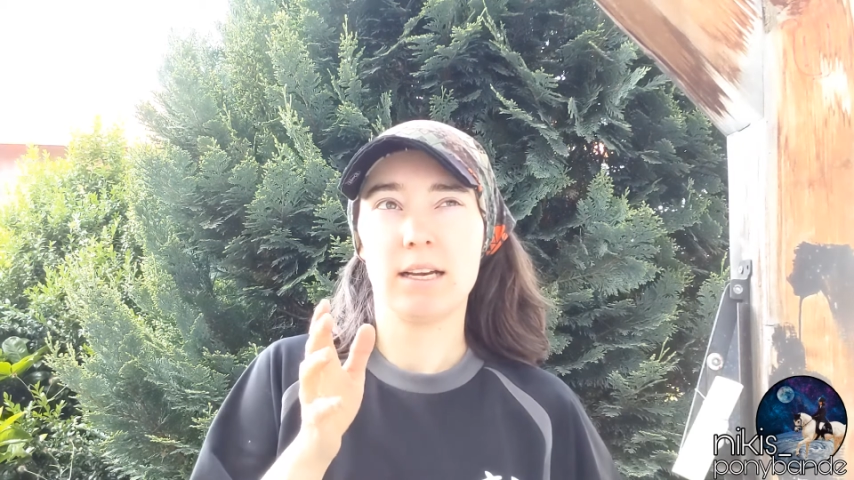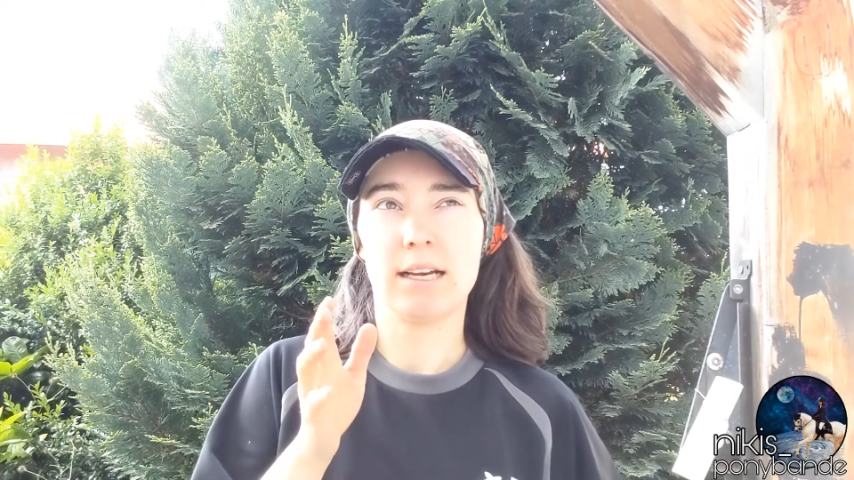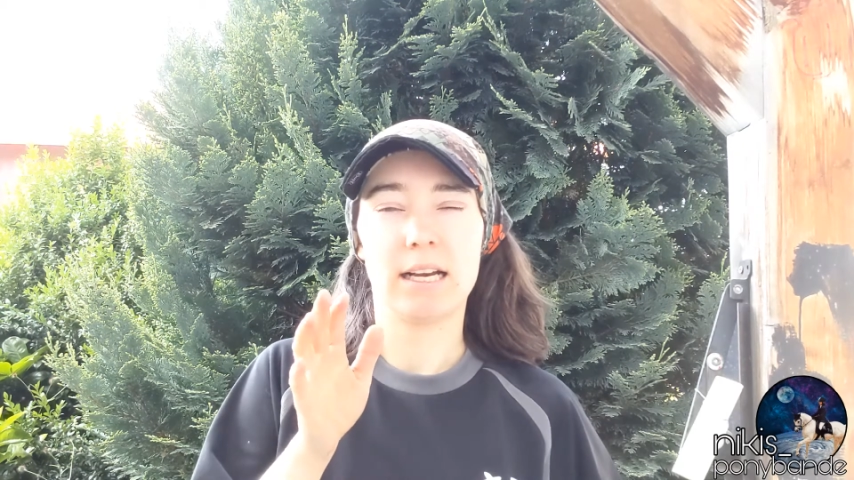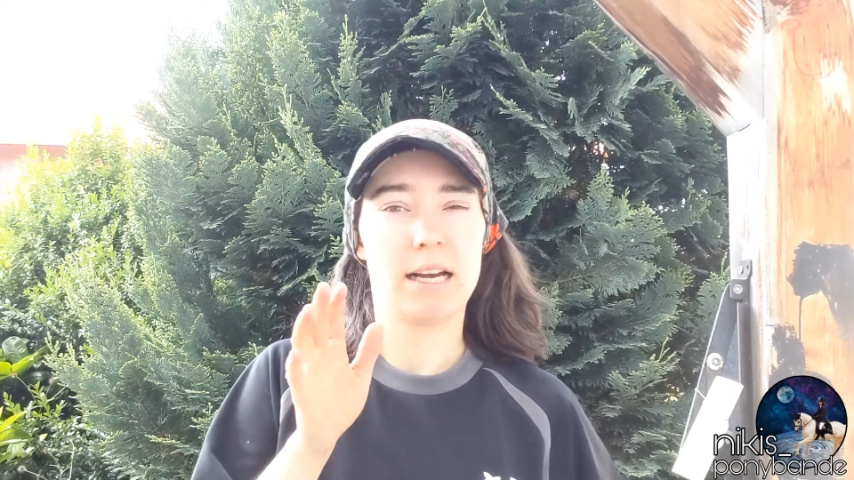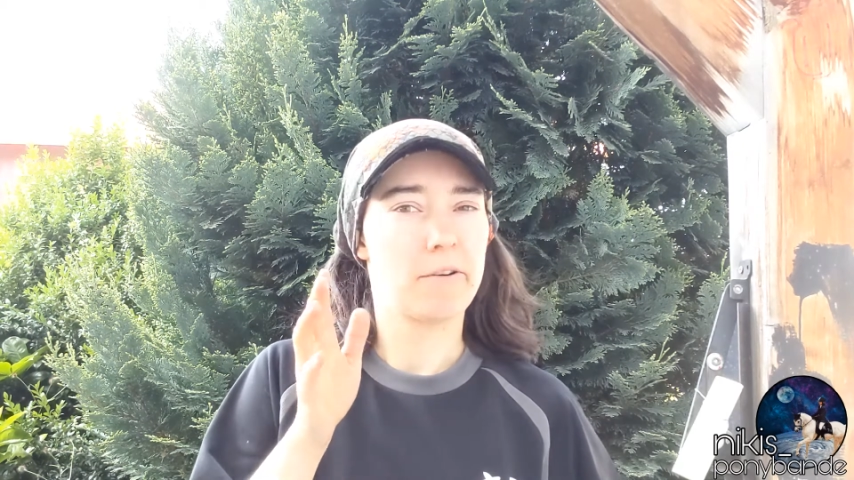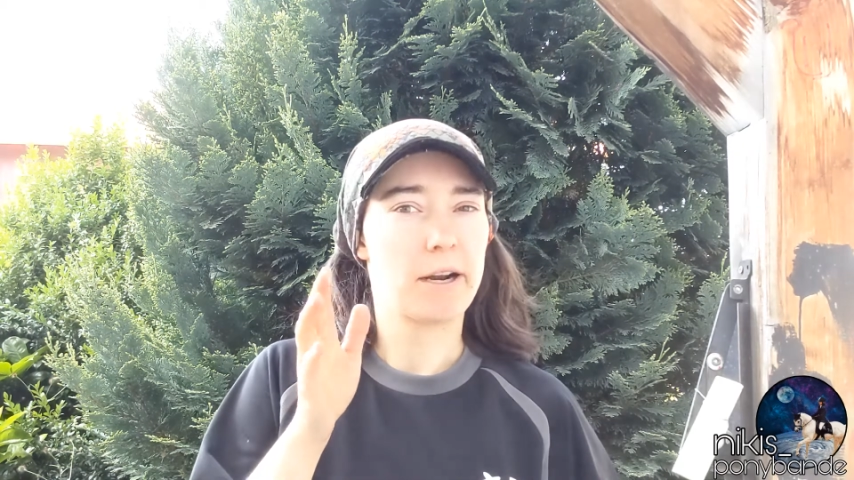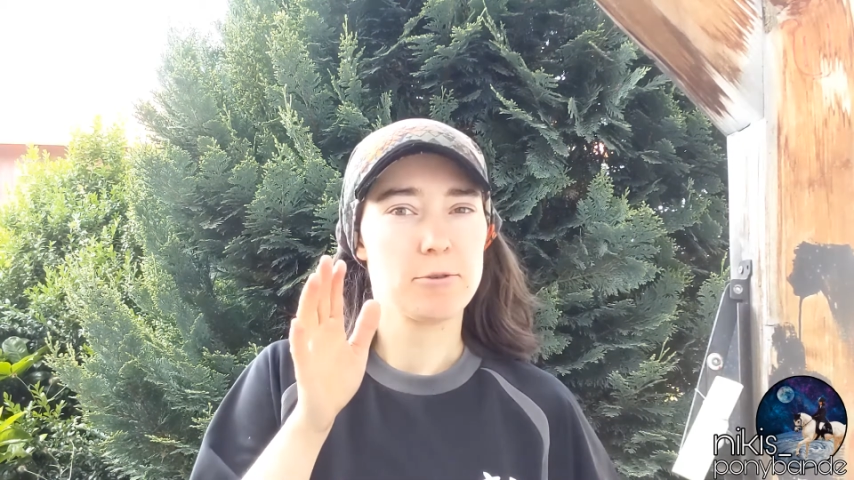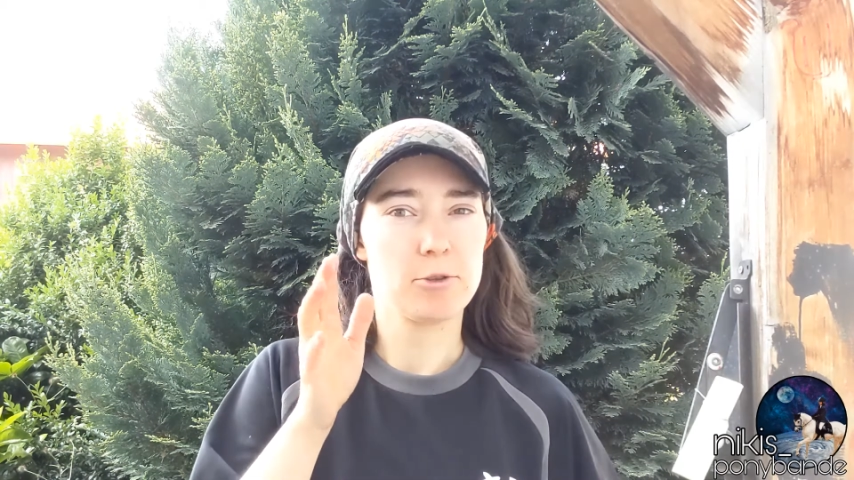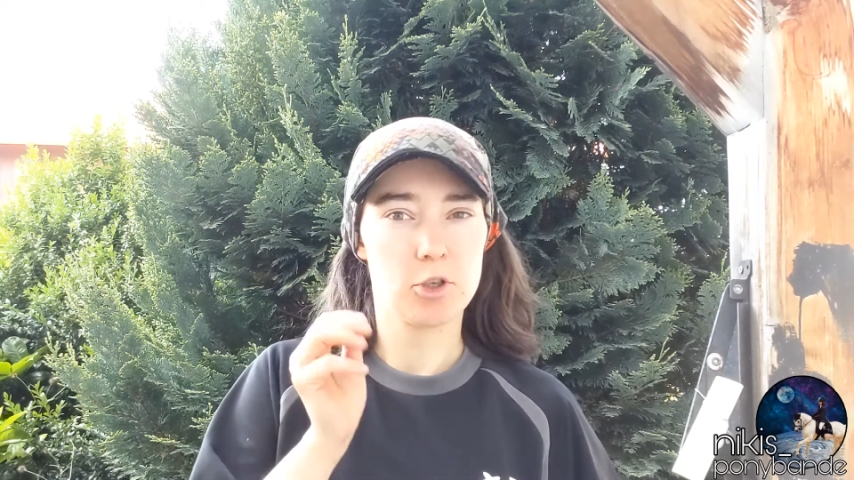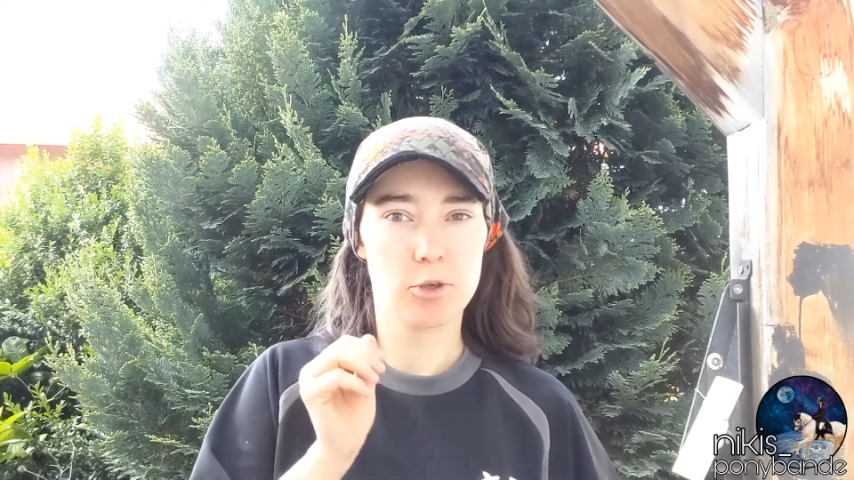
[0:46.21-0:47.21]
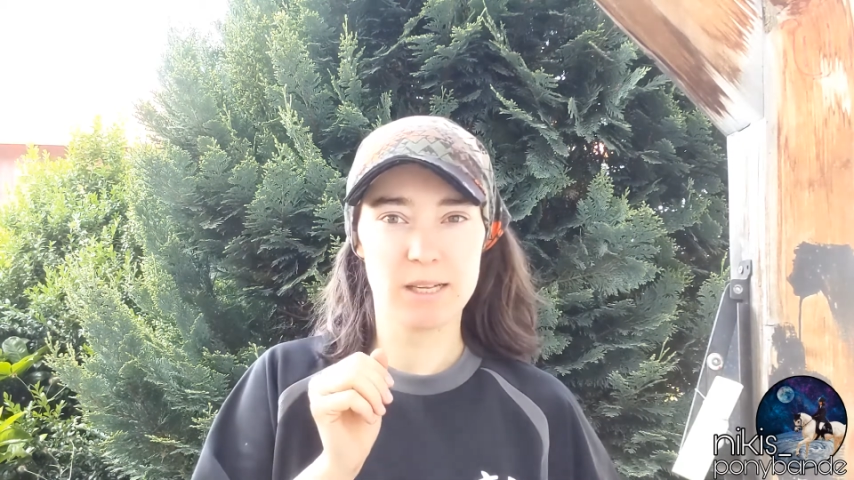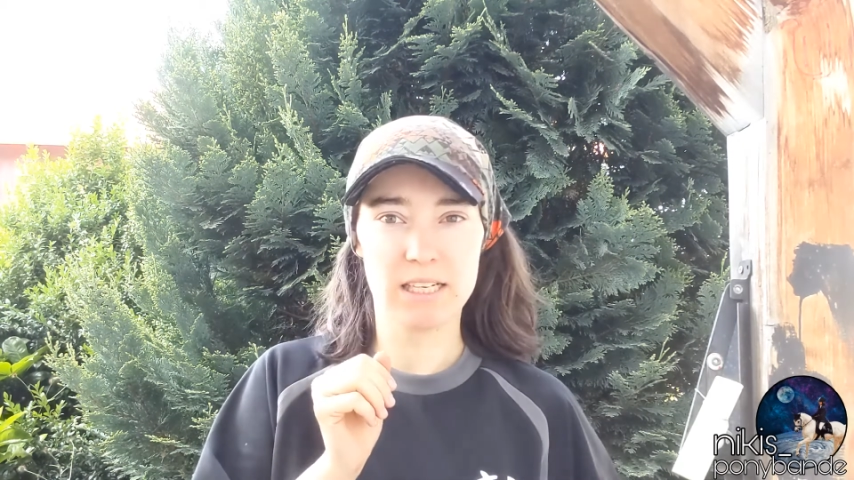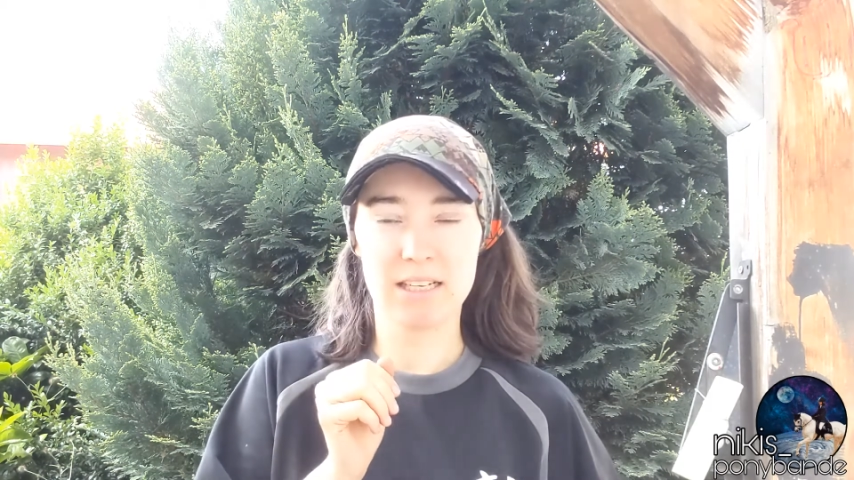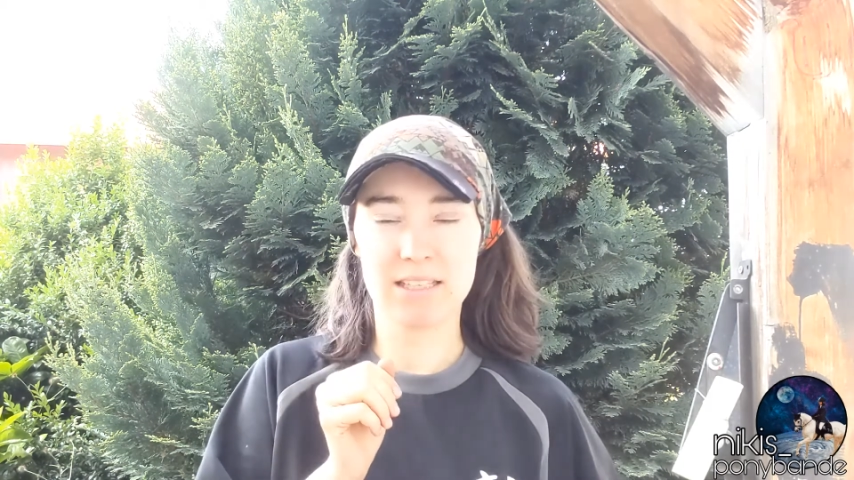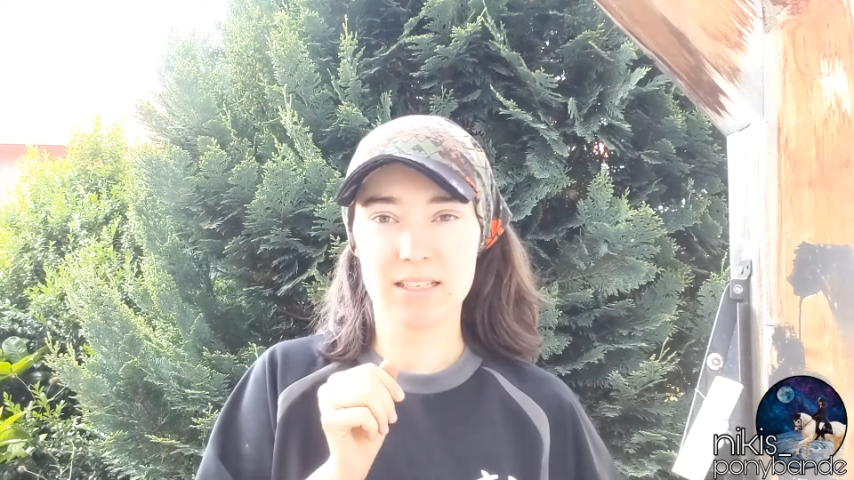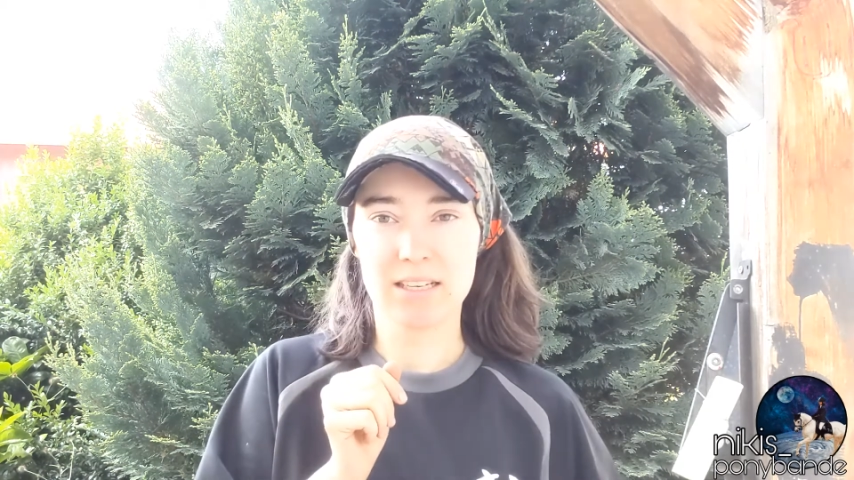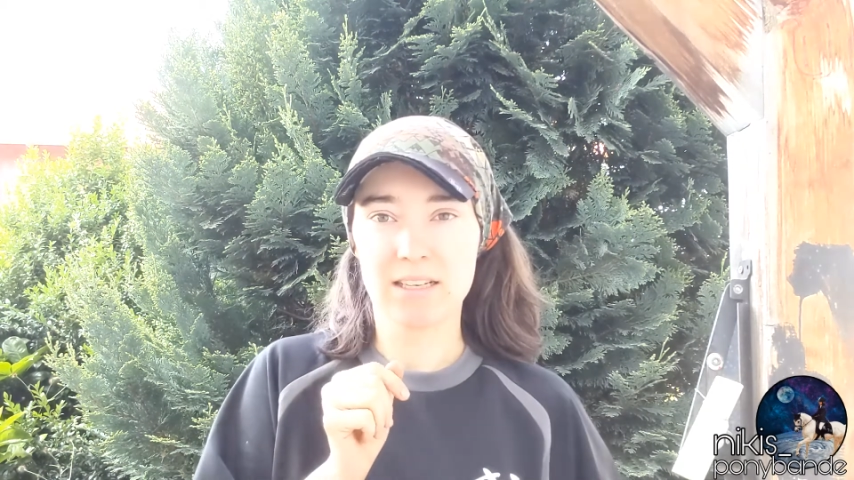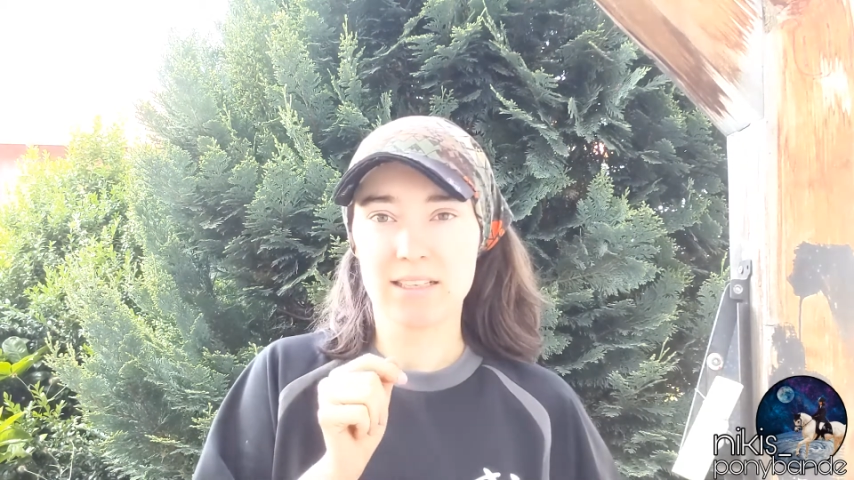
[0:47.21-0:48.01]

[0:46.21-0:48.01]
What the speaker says: around 2 minutes.